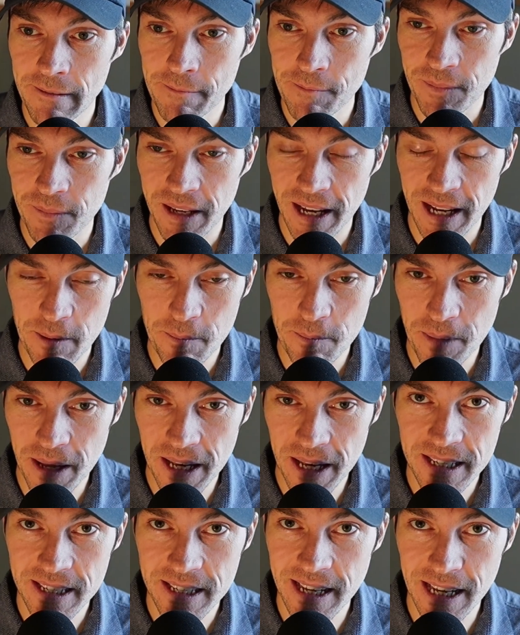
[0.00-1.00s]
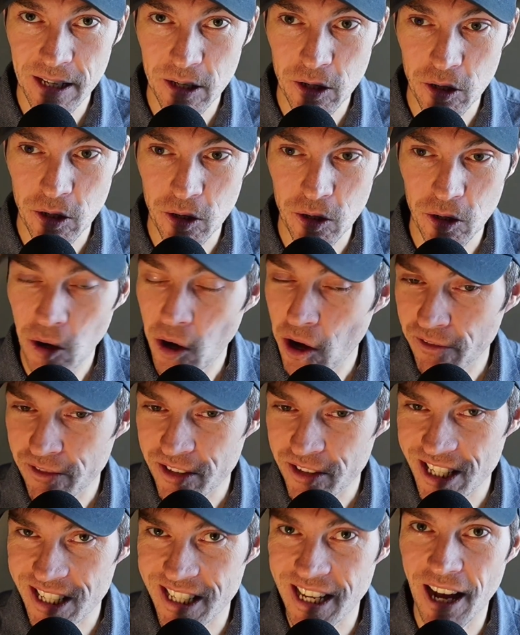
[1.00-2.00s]
kind of Bay State golf
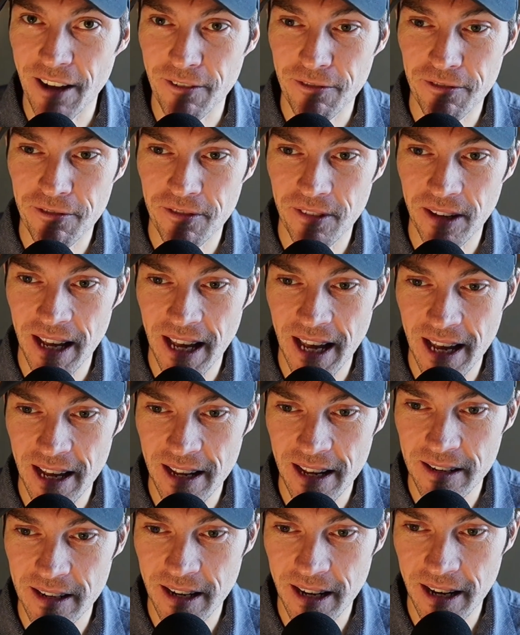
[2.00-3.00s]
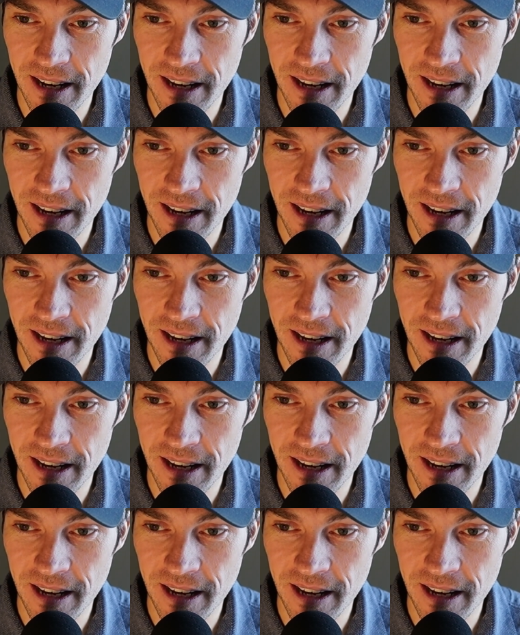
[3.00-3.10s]
stuff and